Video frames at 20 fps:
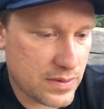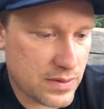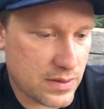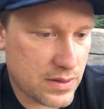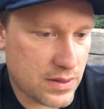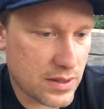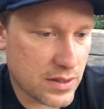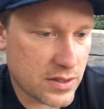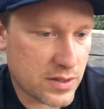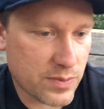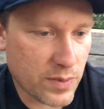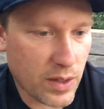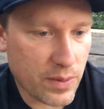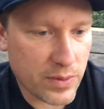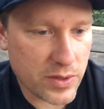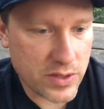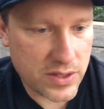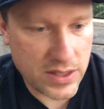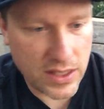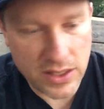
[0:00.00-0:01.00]
the small
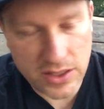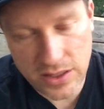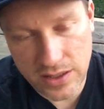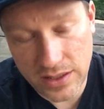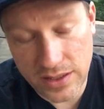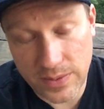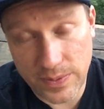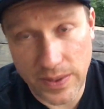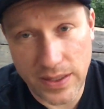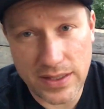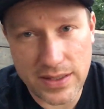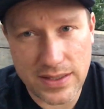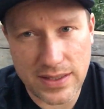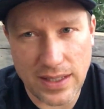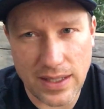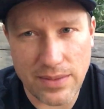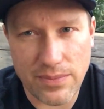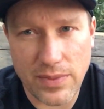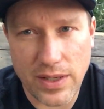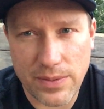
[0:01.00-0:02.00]
boat station, explains
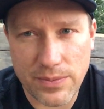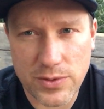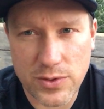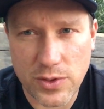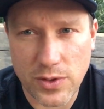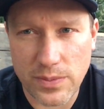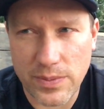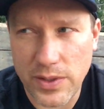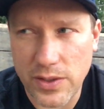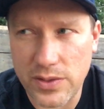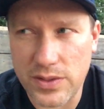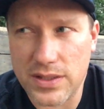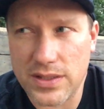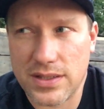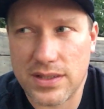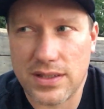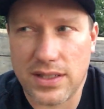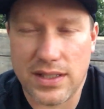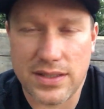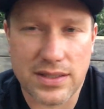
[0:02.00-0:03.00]
that my patrol boat
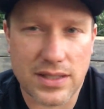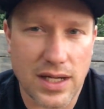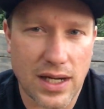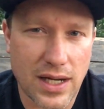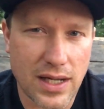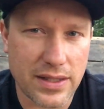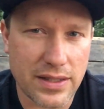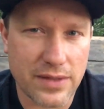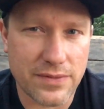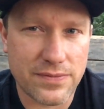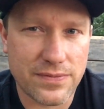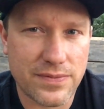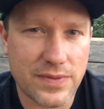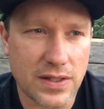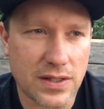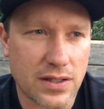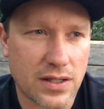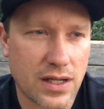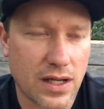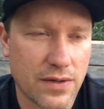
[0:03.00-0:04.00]
has gone. They're
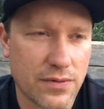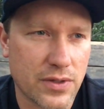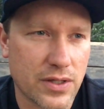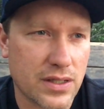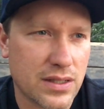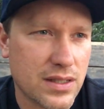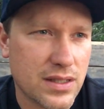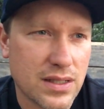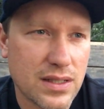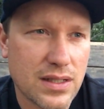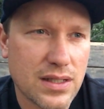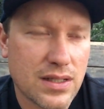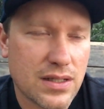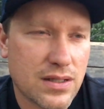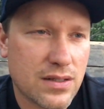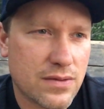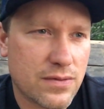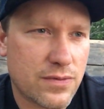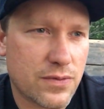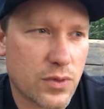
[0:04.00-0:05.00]
covering
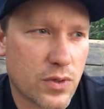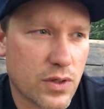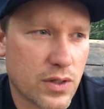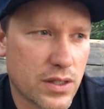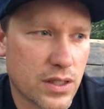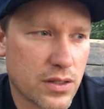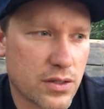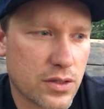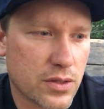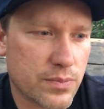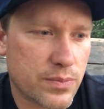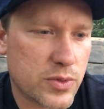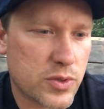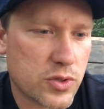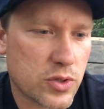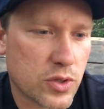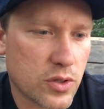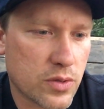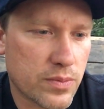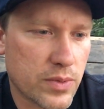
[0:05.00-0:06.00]
for another
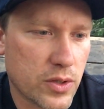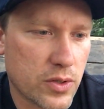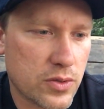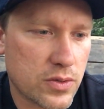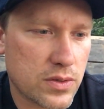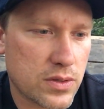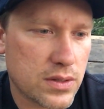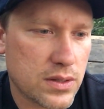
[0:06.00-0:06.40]
patrol boat.